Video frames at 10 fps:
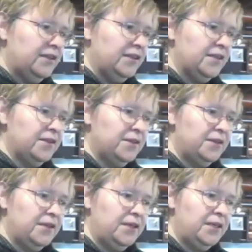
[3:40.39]

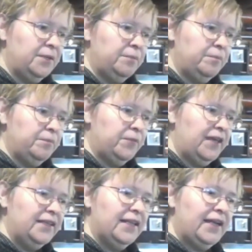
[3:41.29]
the
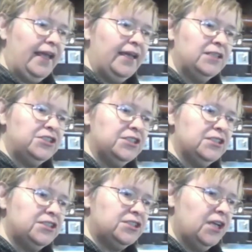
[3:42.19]
thing that
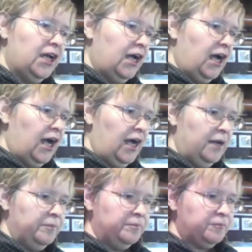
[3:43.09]
ages
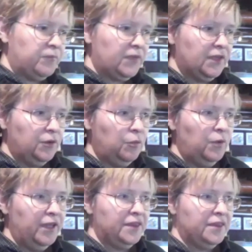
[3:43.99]

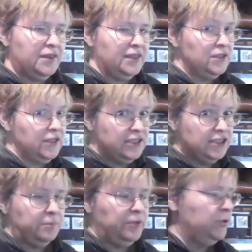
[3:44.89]
with the
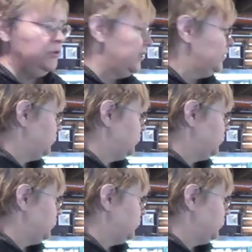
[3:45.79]
least beauty,